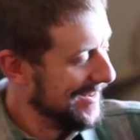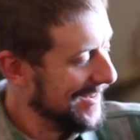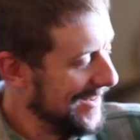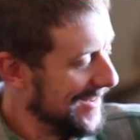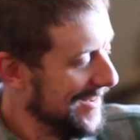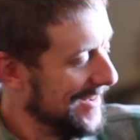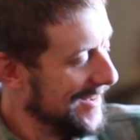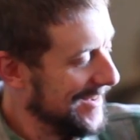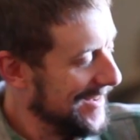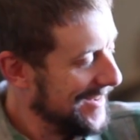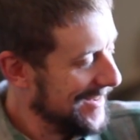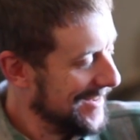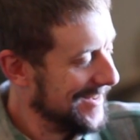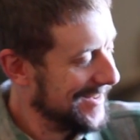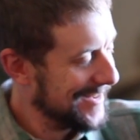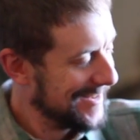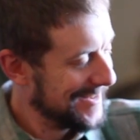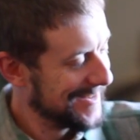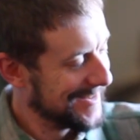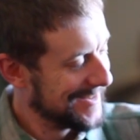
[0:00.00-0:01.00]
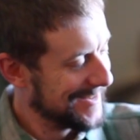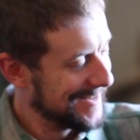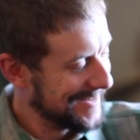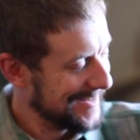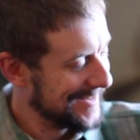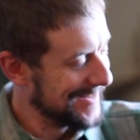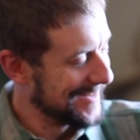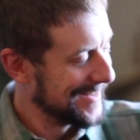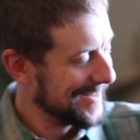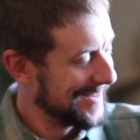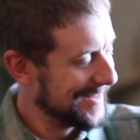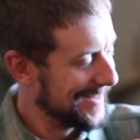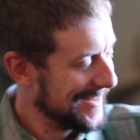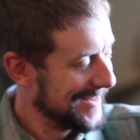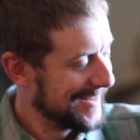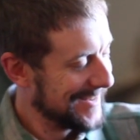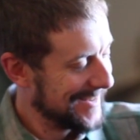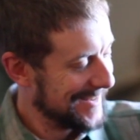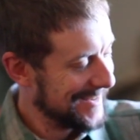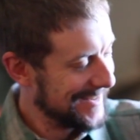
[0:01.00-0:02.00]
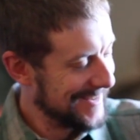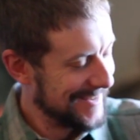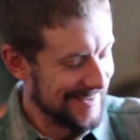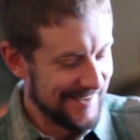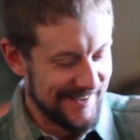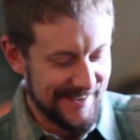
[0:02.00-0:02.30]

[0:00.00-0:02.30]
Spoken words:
loves to play, but